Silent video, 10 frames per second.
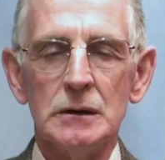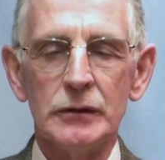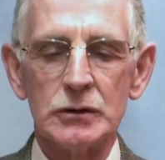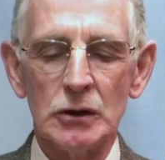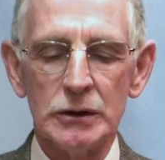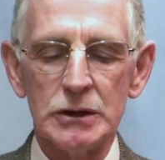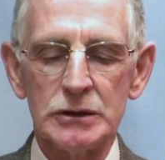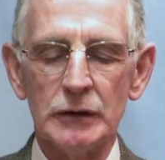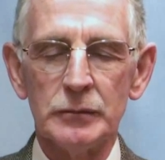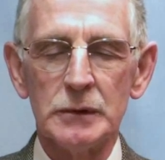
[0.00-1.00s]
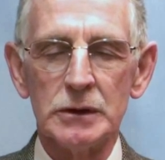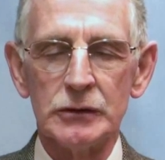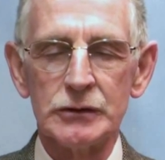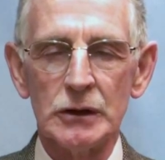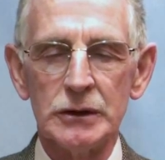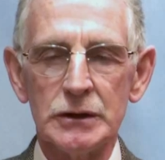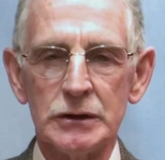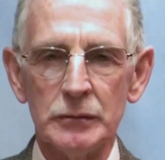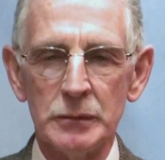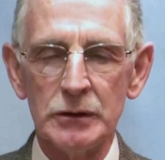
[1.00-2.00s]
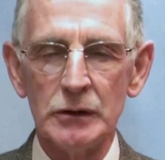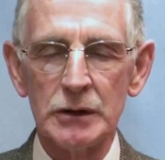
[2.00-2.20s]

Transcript: of the Scottish Government